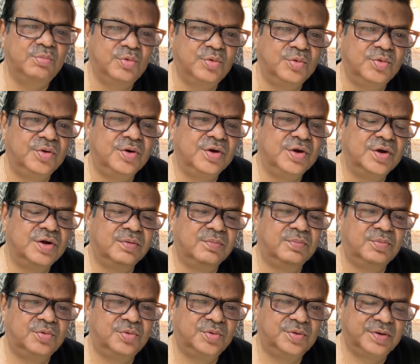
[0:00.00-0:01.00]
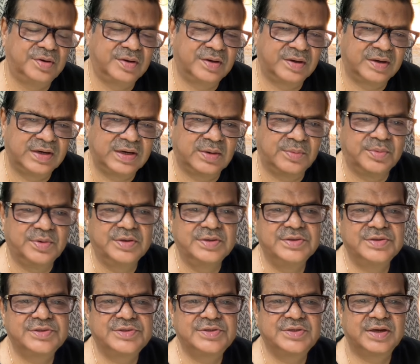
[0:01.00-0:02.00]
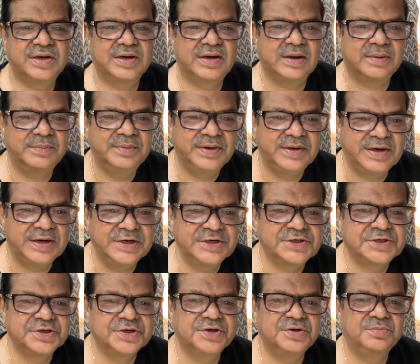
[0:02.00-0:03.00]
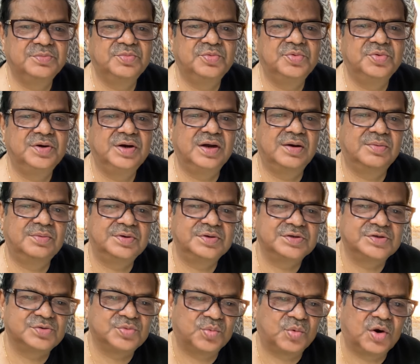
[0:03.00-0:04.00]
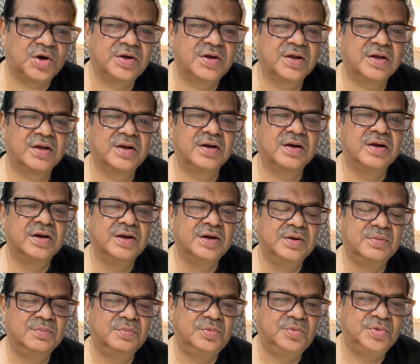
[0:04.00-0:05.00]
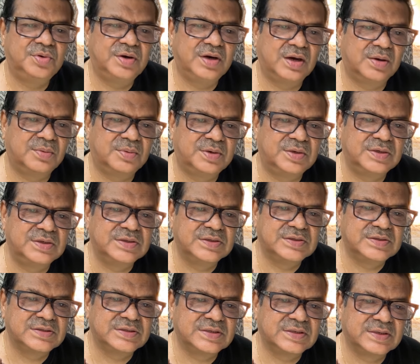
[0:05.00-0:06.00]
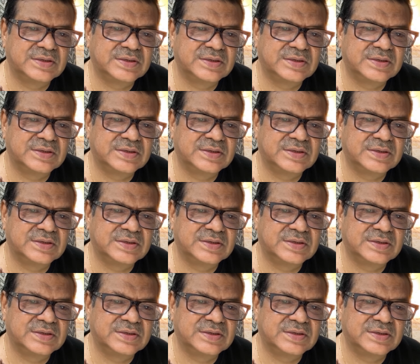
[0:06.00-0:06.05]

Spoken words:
Moon. Moon governs communication, Moon governs water, Moon governs